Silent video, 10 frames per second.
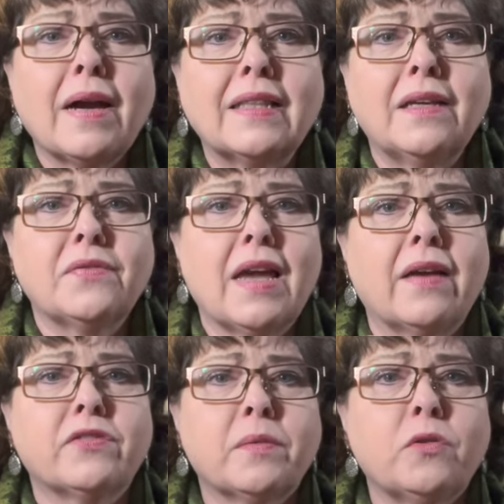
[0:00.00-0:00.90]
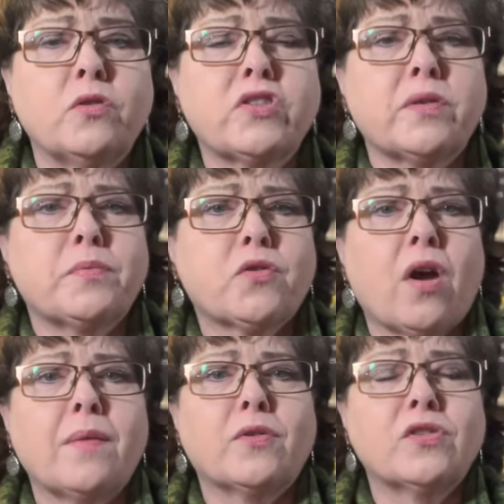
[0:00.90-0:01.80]
I'd love to have some new
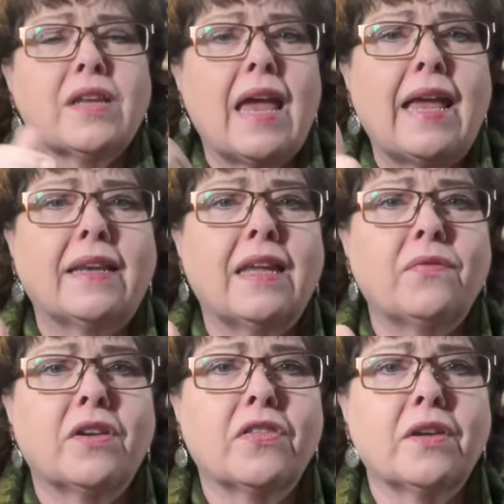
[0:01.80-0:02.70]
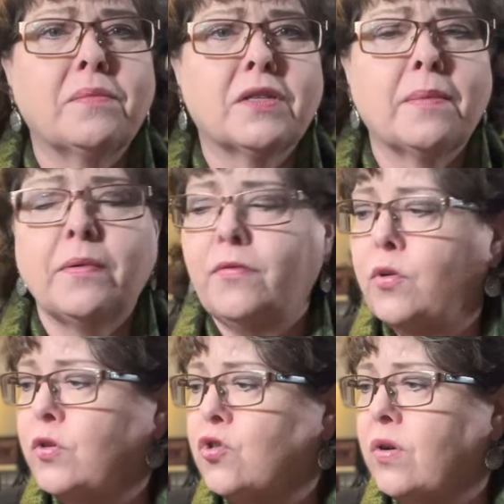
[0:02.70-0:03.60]
subscribers, and give it a thumbs up if
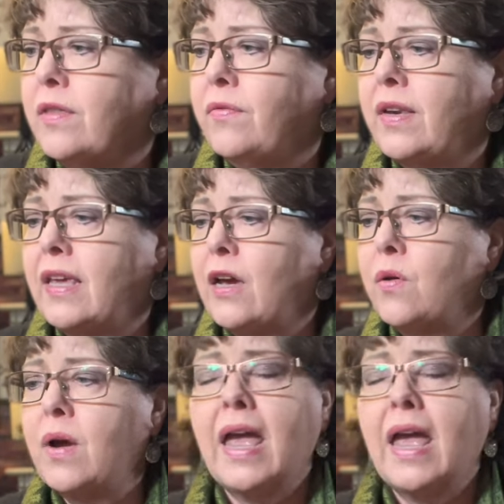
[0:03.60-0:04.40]
you enjoyed the video.